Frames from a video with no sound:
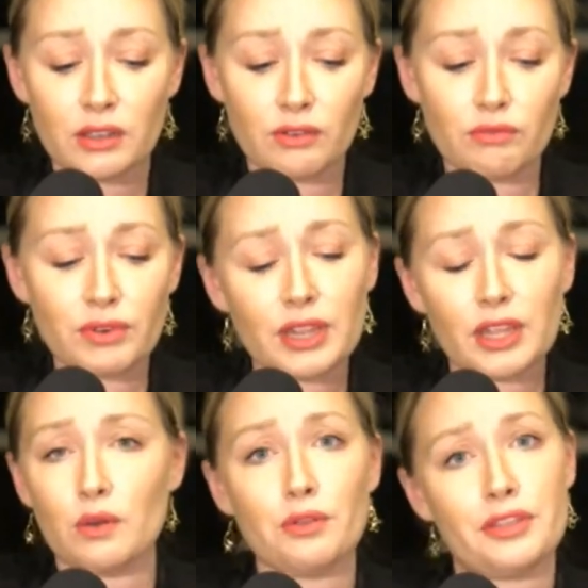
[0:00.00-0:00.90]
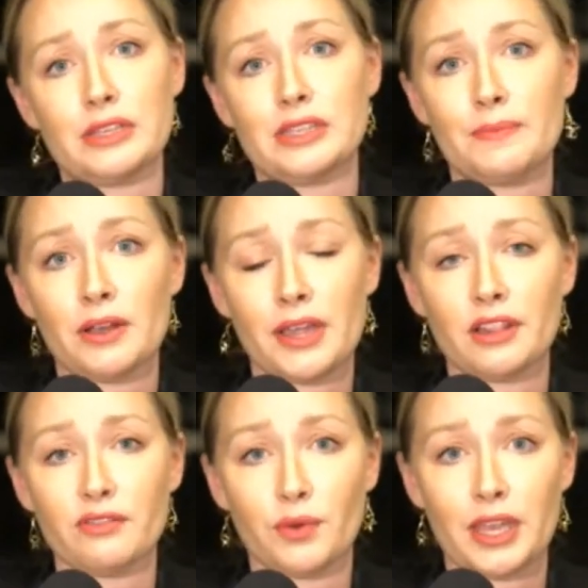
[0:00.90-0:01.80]
really cool things about
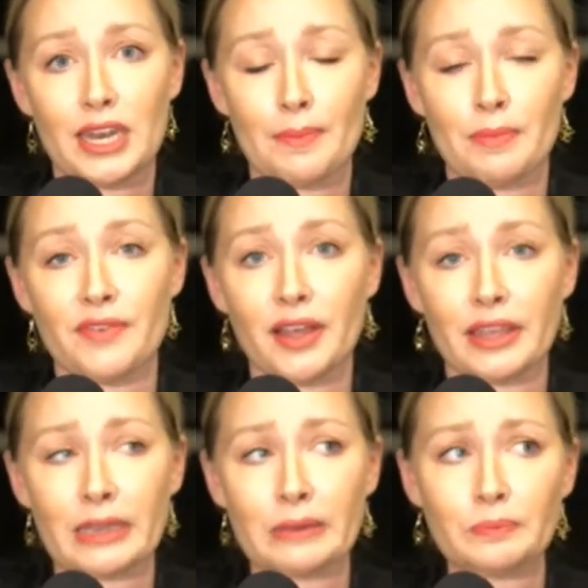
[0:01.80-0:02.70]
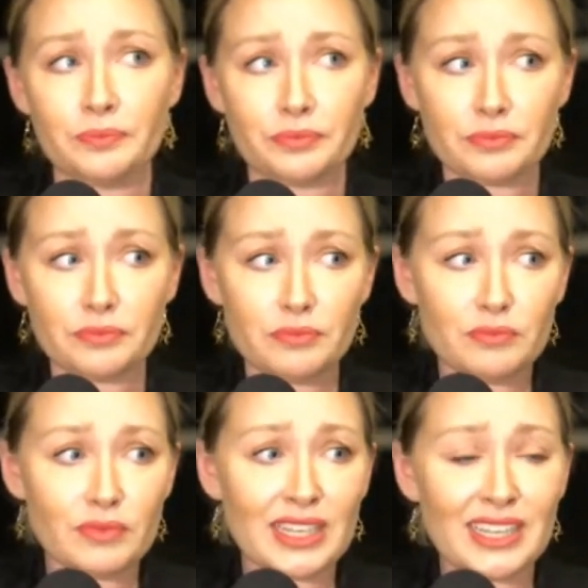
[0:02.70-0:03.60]
California and Napa Valley
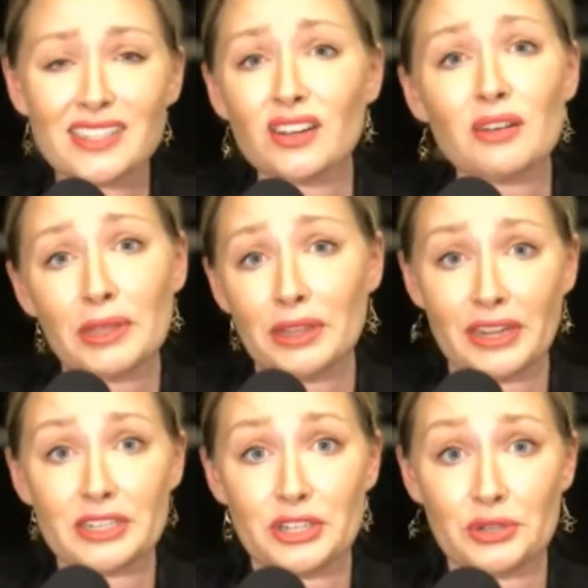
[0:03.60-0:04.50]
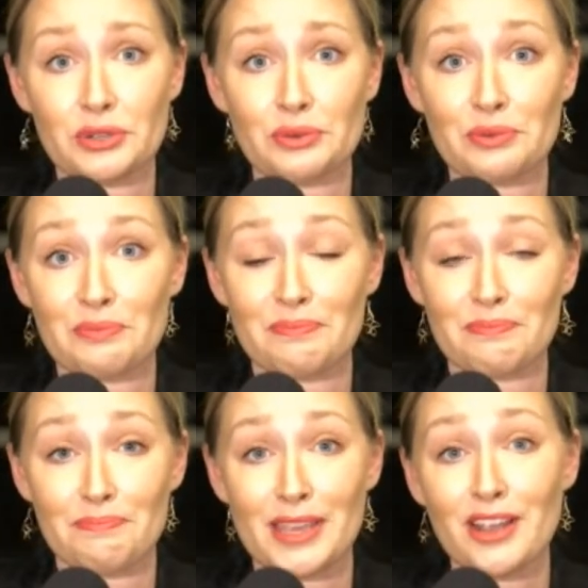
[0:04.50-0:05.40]
is our ability to
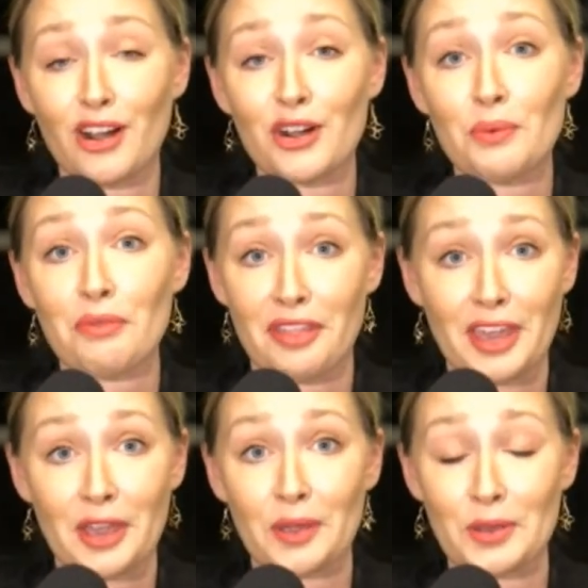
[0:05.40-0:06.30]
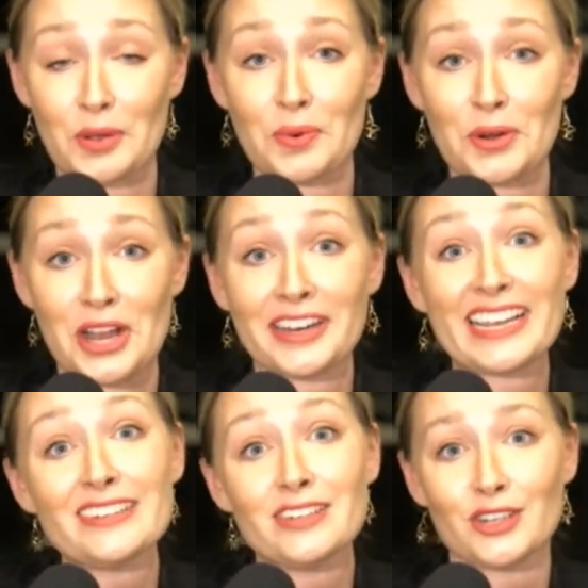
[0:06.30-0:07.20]
be our own thing. We're not
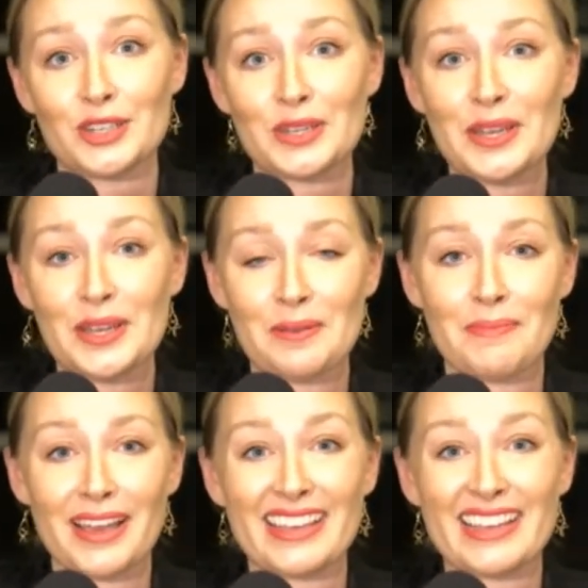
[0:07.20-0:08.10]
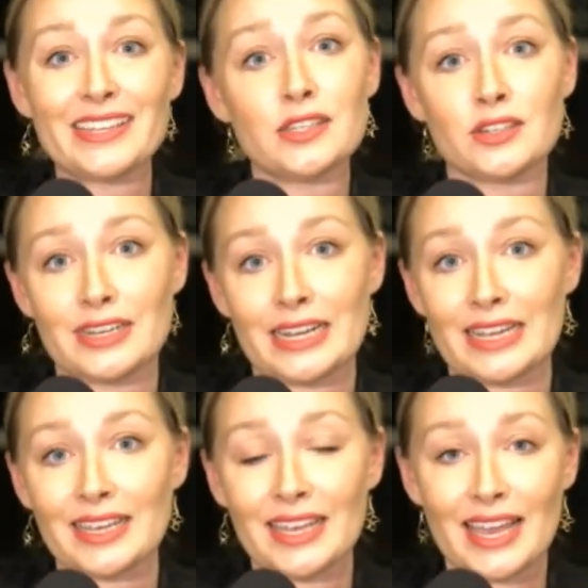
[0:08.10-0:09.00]
hindered by the
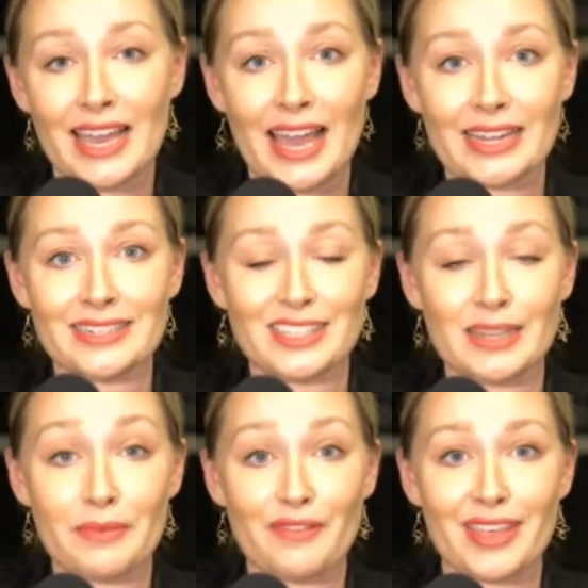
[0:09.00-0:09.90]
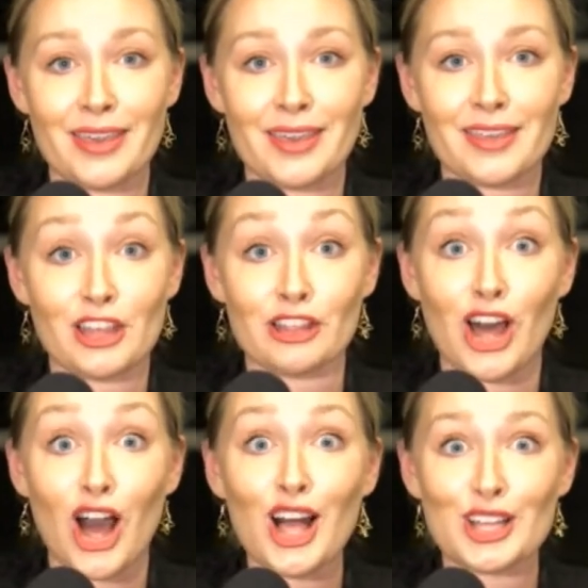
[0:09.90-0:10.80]
history and some of the
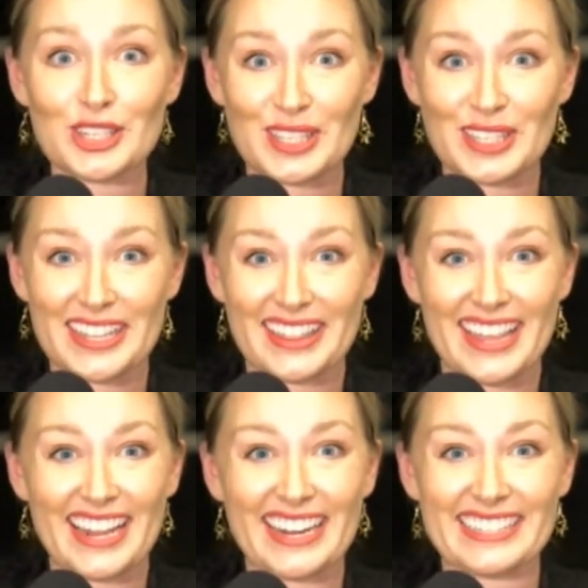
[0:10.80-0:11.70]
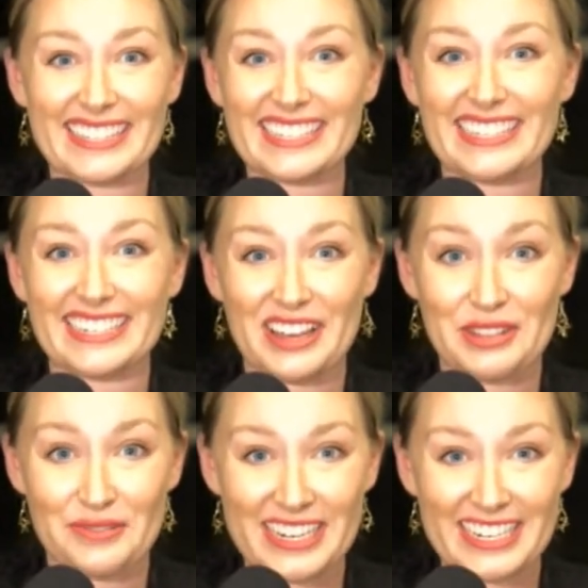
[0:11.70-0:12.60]
laws that exist in
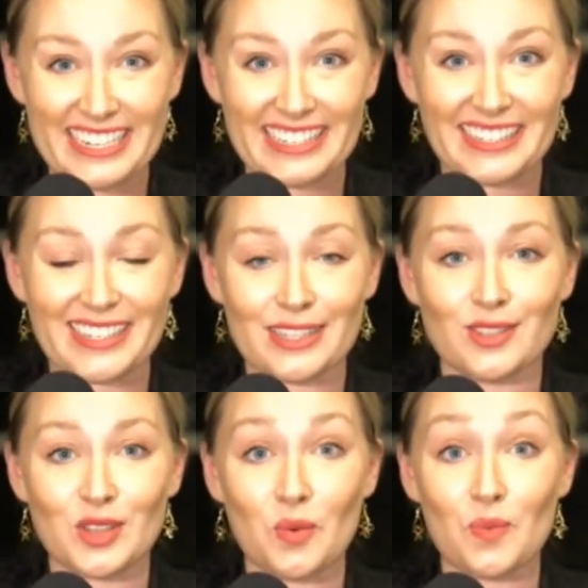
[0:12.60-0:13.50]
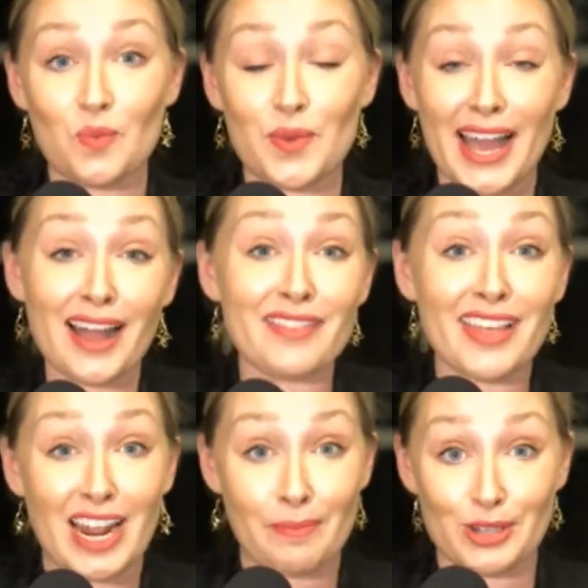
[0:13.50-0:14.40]
other regions. And so we have
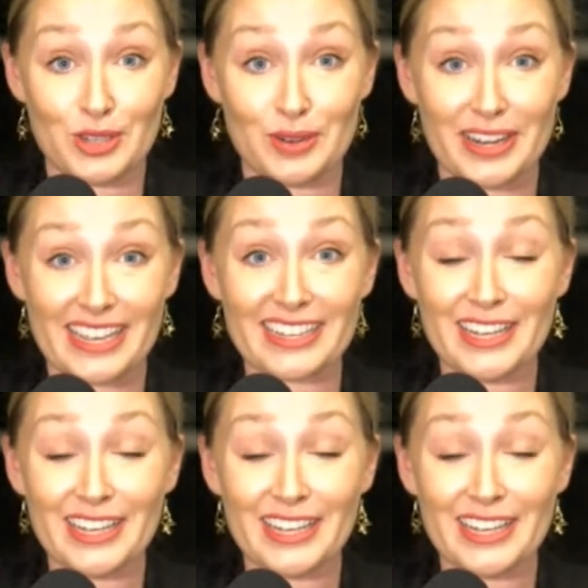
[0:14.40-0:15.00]
that opportunity